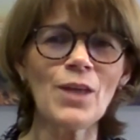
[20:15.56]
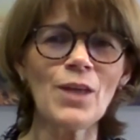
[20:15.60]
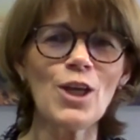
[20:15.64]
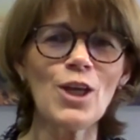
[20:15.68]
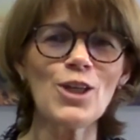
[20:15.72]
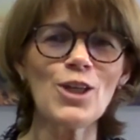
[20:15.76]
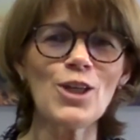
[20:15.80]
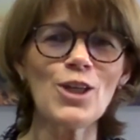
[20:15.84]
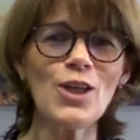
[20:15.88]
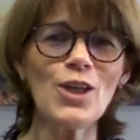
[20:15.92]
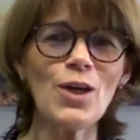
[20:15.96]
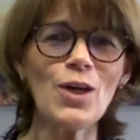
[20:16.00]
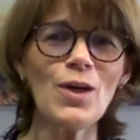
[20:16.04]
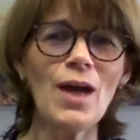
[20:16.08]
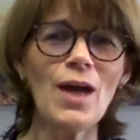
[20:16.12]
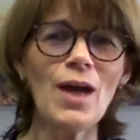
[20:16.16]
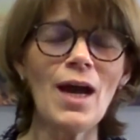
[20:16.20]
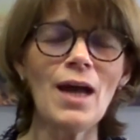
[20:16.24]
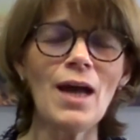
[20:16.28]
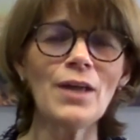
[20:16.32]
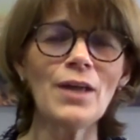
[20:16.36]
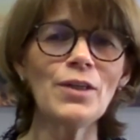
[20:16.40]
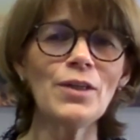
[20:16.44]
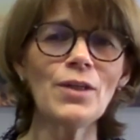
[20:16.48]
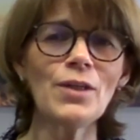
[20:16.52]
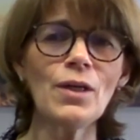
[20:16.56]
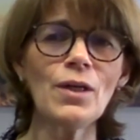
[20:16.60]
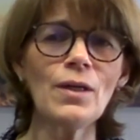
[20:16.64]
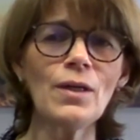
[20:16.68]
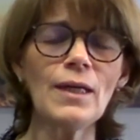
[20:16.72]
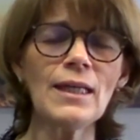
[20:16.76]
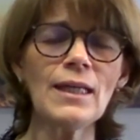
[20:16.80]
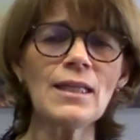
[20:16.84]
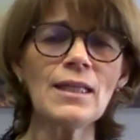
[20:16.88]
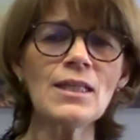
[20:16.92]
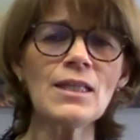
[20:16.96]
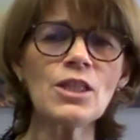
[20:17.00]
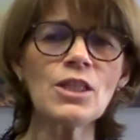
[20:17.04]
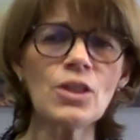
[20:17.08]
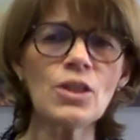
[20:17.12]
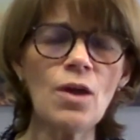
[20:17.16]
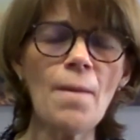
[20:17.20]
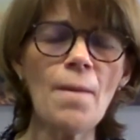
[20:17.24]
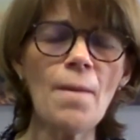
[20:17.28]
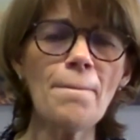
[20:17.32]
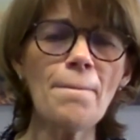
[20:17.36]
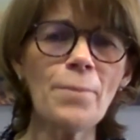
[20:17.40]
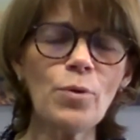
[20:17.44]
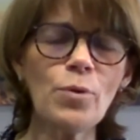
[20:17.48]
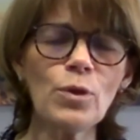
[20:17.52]
So, it is so
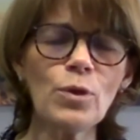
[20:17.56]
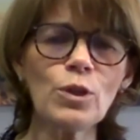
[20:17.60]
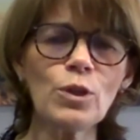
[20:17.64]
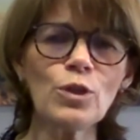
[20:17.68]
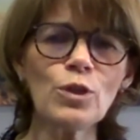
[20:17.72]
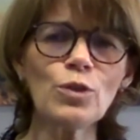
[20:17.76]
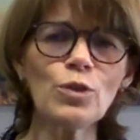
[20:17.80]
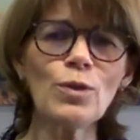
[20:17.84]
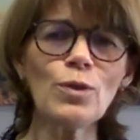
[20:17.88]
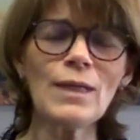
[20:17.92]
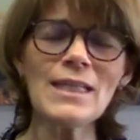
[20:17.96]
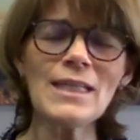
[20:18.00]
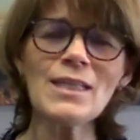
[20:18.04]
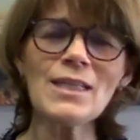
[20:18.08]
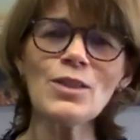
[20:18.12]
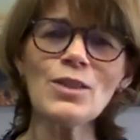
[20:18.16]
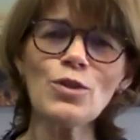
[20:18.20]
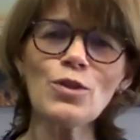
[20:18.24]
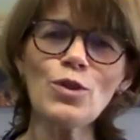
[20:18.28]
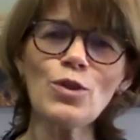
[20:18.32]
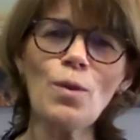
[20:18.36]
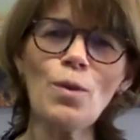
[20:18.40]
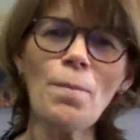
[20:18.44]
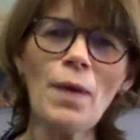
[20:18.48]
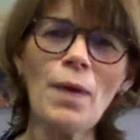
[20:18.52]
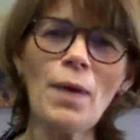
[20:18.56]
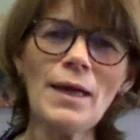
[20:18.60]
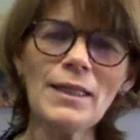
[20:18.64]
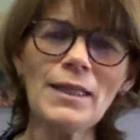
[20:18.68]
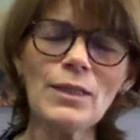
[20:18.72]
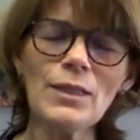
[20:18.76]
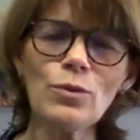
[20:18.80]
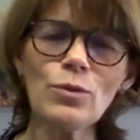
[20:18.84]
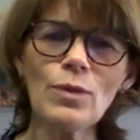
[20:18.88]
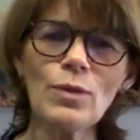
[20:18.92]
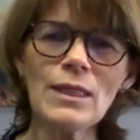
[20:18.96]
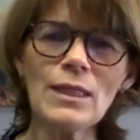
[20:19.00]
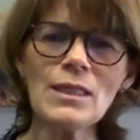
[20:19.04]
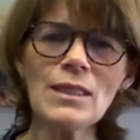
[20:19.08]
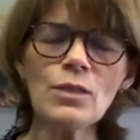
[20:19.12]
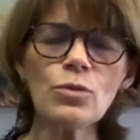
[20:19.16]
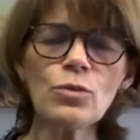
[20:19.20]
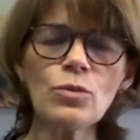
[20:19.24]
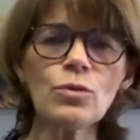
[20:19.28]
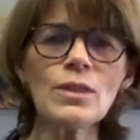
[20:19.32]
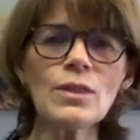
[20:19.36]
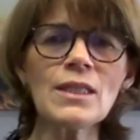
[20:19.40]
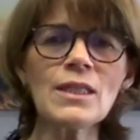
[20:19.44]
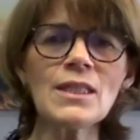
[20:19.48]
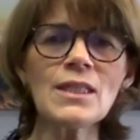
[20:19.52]
important to listen to your body, to listen
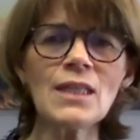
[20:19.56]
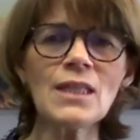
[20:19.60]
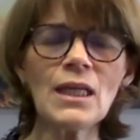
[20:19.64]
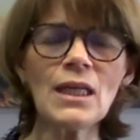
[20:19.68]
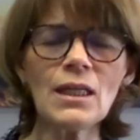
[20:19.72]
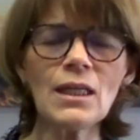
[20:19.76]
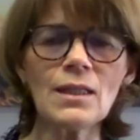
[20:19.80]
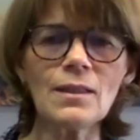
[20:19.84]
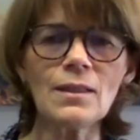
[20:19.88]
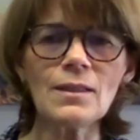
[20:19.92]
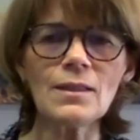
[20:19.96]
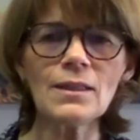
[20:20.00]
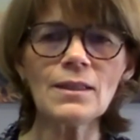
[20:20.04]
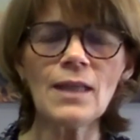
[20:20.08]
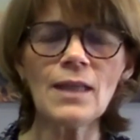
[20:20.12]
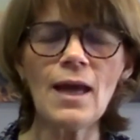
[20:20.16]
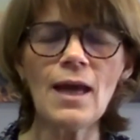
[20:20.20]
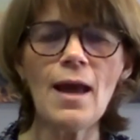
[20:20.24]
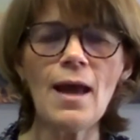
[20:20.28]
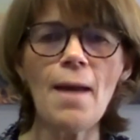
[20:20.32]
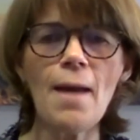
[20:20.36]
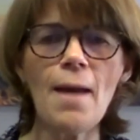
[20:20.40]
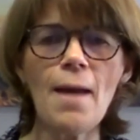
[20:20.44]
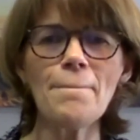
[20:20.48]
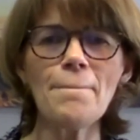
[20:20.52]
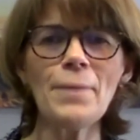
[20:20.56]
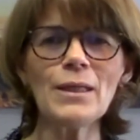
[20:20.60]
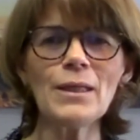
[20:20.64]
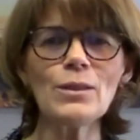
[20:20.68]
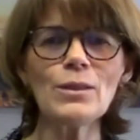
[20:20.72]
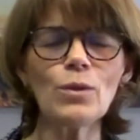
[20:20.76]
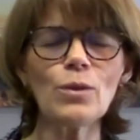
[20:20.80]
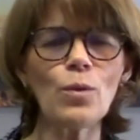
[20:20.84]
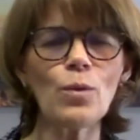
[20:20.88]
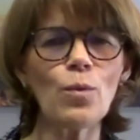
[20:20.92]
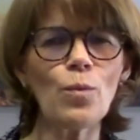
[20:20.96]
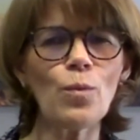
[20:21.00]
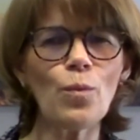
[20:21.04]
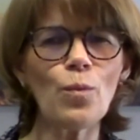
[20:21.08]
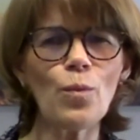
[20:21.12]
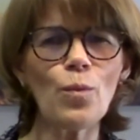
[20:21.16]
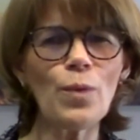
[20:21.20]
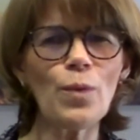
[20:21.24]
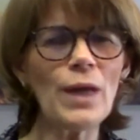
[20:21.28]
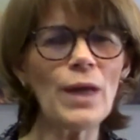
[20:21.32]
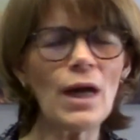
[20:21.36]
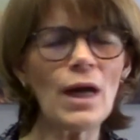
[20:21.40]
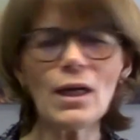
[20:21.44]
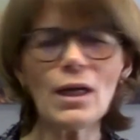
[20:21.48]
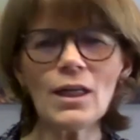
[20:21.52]
to the signals, but
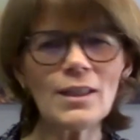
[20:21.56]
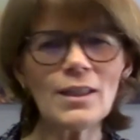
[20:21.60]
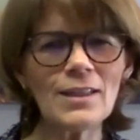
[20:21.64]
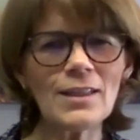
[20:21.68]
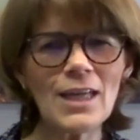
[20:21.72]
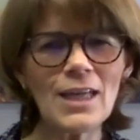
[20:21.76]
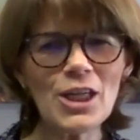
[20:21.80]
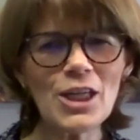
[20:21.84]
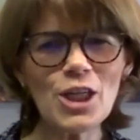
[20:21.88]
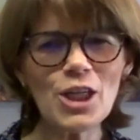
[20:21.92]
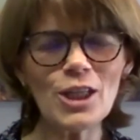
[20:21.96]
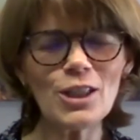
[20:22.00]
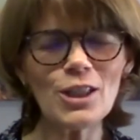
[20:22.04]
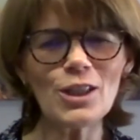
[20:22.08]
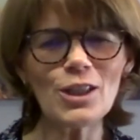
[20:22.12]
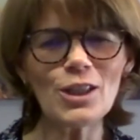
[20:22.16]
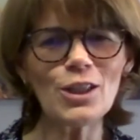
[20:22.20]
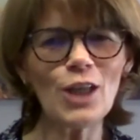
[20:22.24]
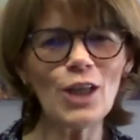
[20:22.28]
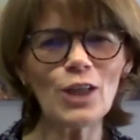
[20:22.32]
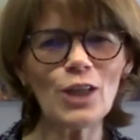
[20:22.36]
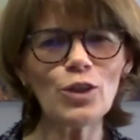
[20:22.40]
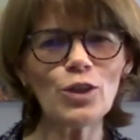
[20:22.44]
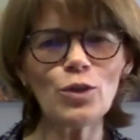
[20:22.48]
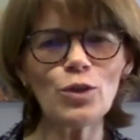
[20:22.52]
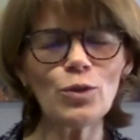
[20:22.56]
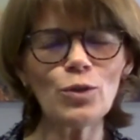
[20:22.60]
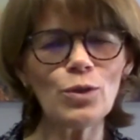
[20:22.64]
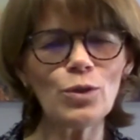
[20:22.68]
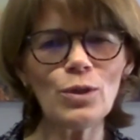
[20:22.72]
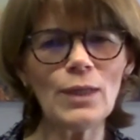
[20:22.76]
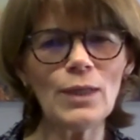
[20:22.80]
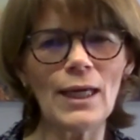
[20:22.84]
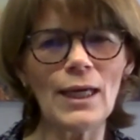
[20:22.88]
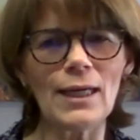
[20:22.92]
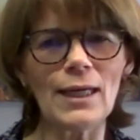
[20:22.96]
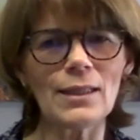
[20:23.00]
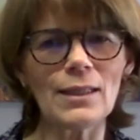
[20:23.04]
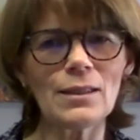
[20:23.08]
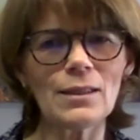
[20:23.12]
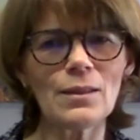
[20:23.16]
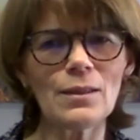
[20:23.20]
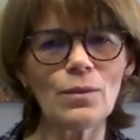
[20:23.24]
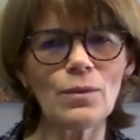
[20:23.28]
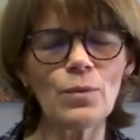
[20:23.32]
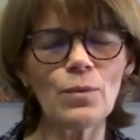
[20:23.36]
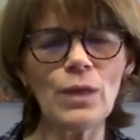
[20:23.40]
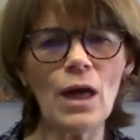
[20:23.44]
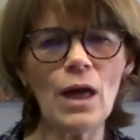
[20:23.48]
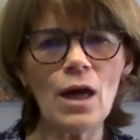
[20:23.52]
we are conditioned not to do that.
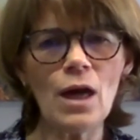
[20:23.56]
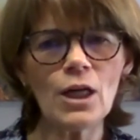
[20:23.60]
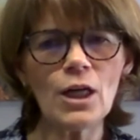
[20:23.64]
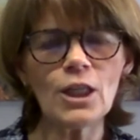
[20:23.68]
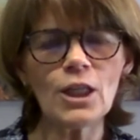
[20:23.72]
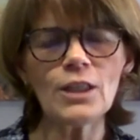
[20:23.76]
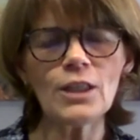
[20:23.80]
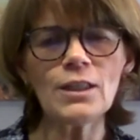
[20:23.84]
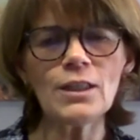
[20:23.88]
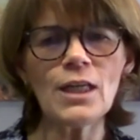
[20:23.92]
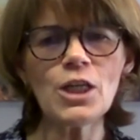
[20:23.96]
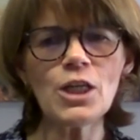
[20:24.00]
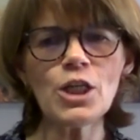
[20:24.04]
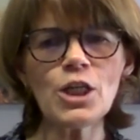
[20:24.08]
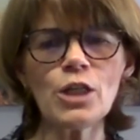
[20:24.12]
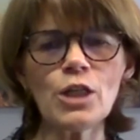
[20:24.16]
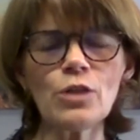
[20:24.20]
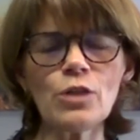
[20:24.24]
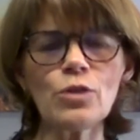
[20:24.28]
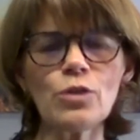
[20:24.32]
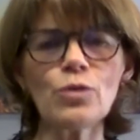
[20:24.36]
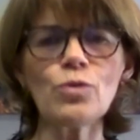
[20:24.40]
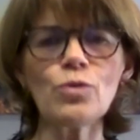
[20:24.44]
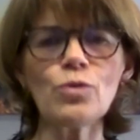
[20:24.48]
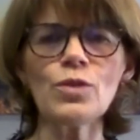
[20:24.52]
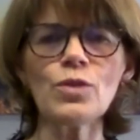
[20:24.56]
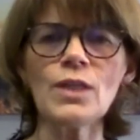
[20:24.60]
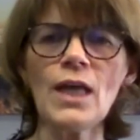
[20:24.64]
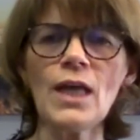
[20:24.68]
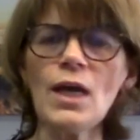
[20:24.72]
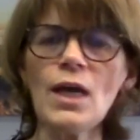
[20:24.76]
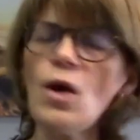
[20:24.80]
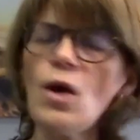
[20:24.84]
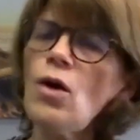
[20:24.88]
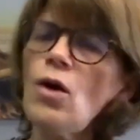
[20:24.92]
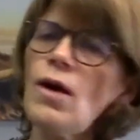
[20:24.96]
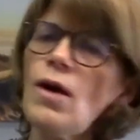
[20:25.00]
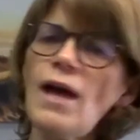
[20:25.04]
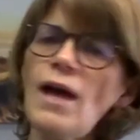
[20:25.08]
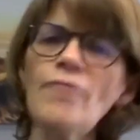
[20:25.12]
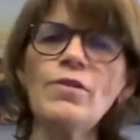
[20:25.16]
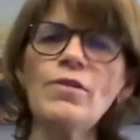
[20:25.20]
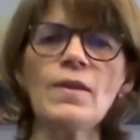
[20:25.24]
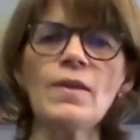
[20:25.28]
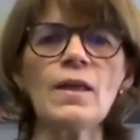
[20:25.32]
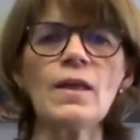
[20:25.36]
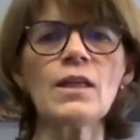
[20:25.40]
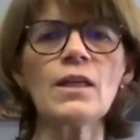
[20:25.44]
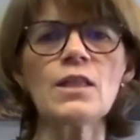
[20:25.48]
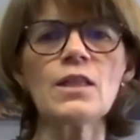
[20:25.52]
We are conditioned to say, oh,
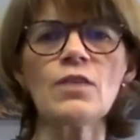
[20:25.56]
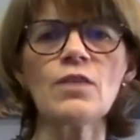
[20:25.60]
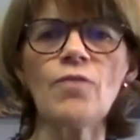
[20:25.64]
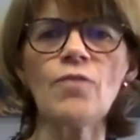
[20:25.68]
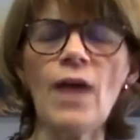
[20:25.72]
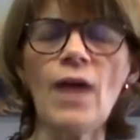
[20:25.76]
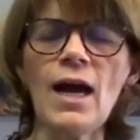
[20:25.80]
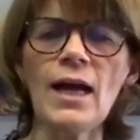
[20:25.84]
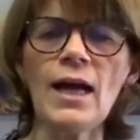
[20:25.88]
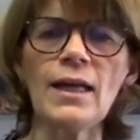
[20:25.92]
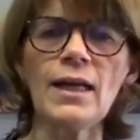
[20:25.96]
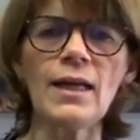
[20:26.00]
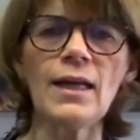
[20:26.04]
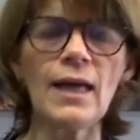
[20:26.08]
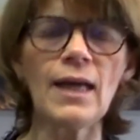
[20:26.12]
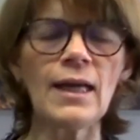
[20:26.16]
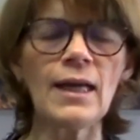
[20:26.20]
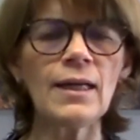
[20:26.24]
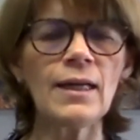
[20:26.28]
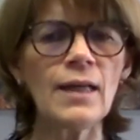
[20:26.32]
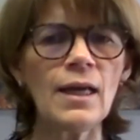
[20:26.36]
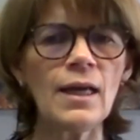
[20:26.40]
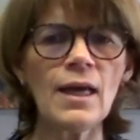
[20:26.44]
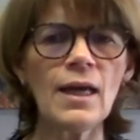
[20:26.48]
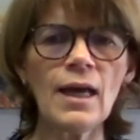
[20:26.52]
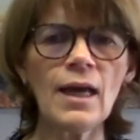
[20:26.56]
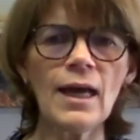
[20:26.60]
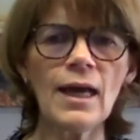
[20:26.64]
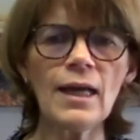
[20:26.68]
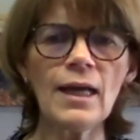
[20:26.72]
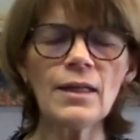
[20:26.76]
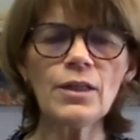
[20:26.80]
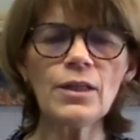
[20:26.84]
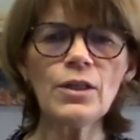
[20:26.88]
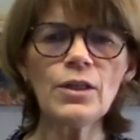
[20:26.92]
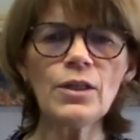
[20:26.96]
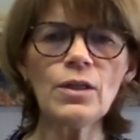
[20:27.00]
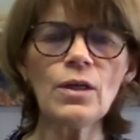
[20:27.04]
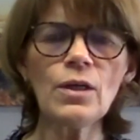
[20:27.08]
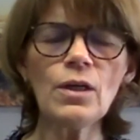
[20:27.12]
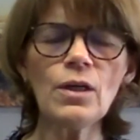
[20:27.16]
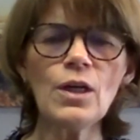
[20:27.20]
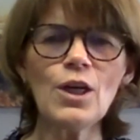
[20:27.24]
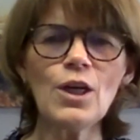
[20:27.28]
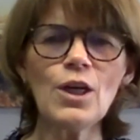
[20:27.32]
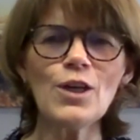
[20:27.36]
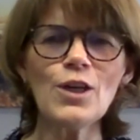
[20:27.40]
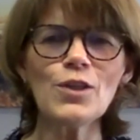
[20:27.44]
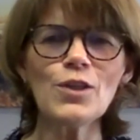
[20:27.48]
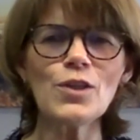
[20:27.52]
everything's fine. And
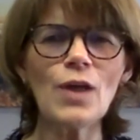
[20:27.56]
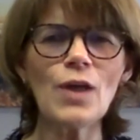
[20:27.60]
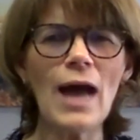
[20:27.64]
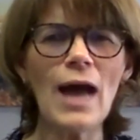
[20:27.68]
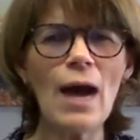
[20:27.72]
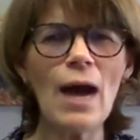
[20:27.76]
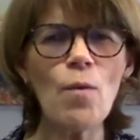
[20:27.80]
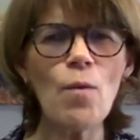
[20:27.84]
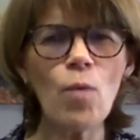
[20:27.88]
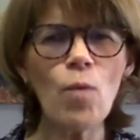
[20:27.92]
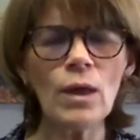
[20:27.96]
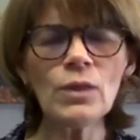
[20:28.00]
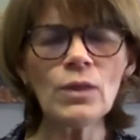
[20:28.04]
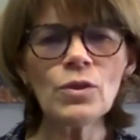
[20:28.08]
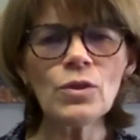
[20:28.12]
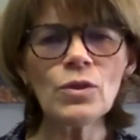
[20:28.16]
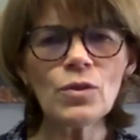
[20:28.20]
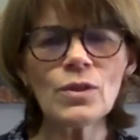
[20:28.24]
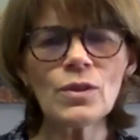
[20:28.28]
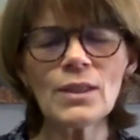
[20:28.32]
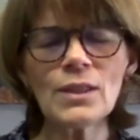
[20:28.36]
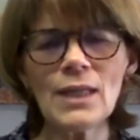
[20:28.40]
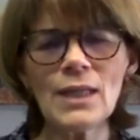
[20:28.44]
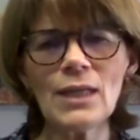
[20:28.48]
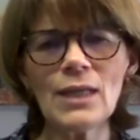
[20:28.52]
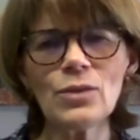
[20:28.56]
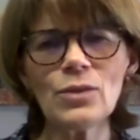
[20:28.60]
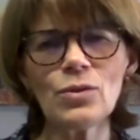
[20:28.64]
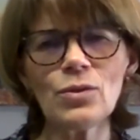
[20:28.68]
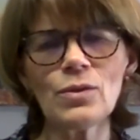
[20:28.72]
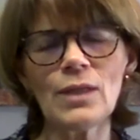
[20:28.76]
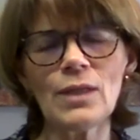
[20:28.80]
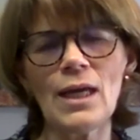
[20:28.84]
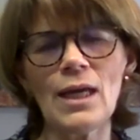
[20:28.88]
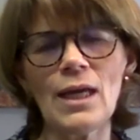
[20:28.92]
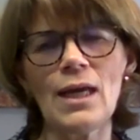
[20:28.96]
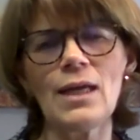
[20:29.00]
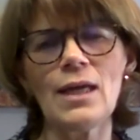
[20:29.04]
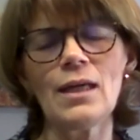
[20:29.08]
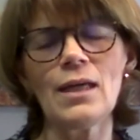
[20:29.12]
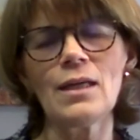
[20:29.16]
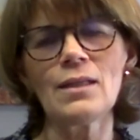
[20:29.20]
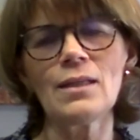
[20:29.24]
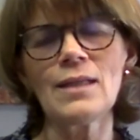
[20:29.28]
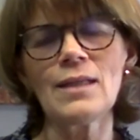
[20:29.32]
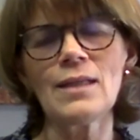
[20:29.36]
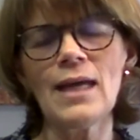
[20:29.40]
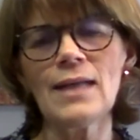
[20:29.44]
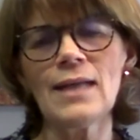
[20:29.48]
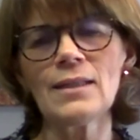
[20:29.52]
so I want to say today
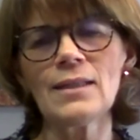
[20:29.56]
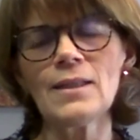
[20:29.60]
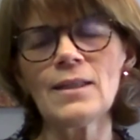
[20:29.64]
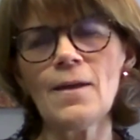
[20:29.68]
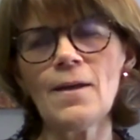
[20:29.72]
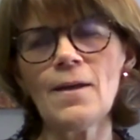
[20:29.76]
that,